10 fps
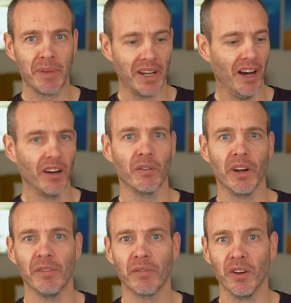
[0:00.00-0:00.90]
been
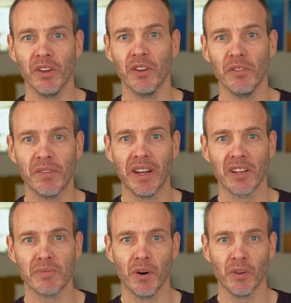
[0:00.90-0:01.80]
hungry for a new
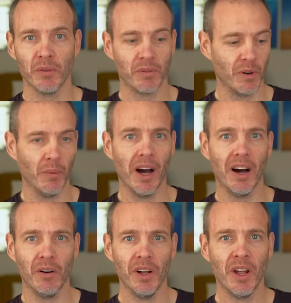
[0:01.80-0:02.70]
Fenix model for a
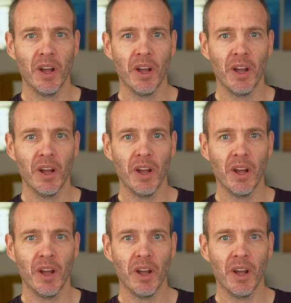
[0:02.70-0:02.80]
while,